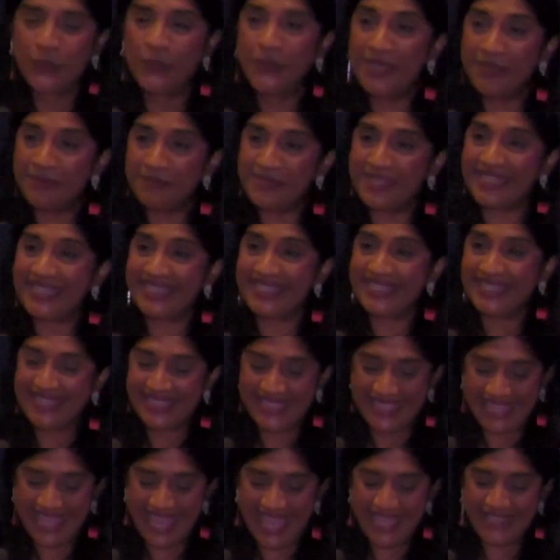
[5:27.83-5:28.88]
Women
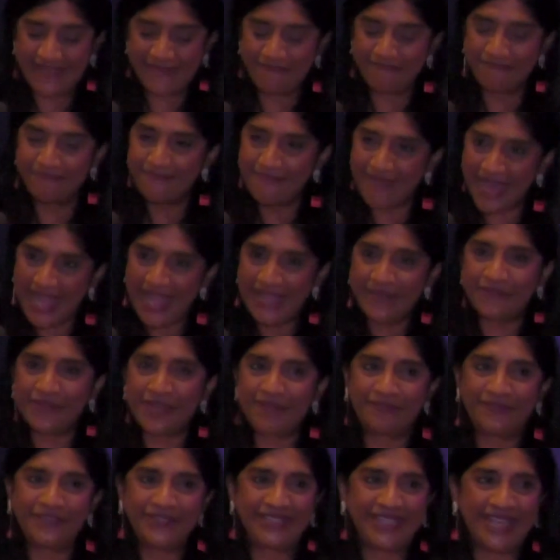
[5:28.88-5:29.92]
like my
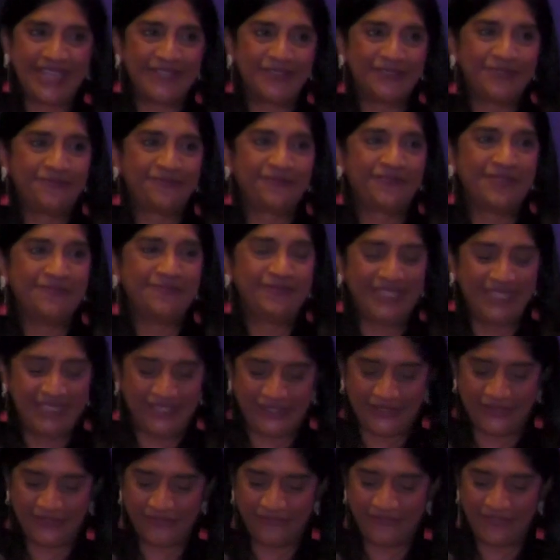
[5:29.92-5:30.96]
representative from
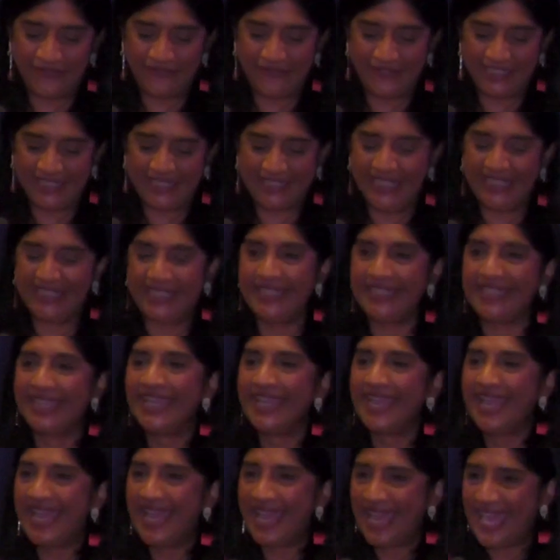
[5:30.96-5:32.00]
District 15,
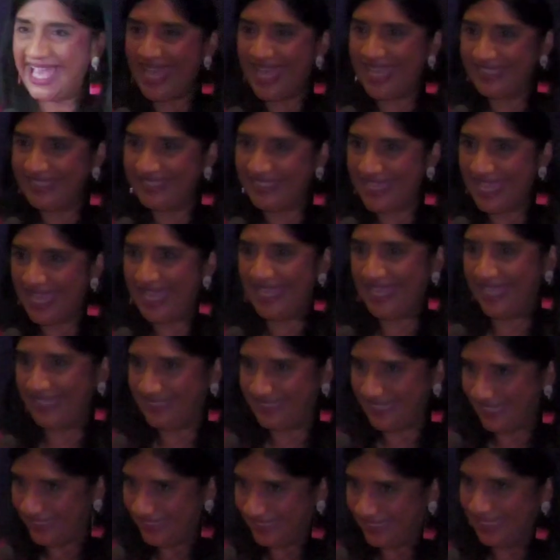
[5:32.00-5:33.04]

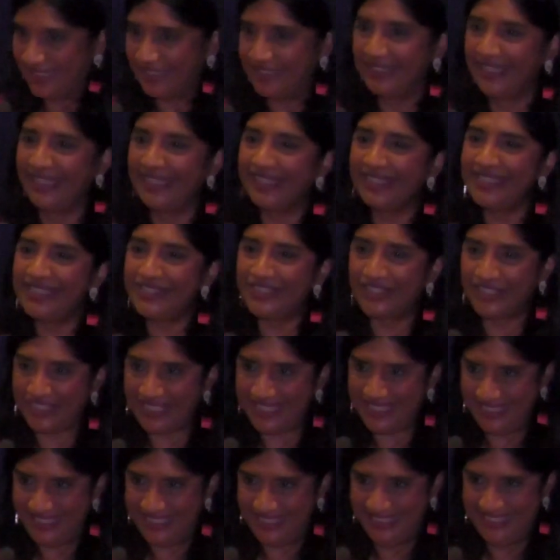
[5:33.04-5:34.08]
Delegate Lily
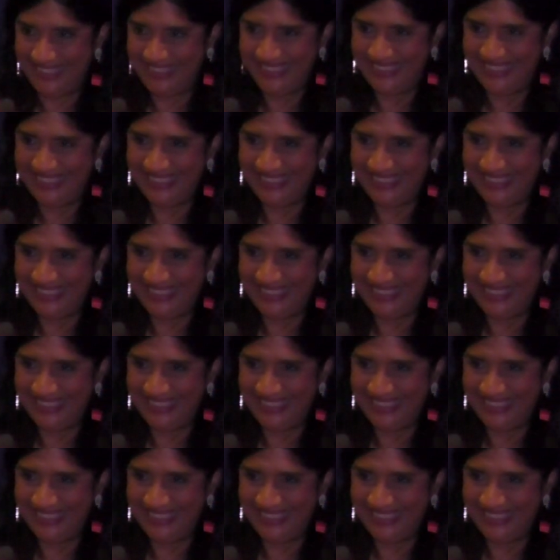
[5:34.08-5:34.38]
Chi.